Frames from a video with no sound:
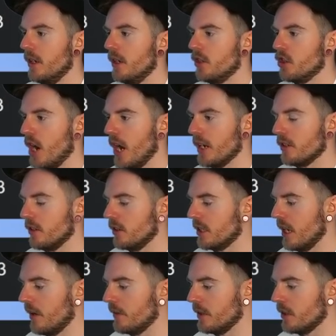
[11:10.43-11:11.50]
jacks, and
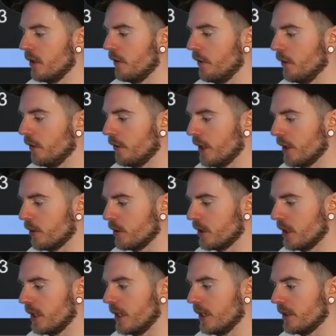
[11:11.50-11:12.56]
7s at a full frequency here.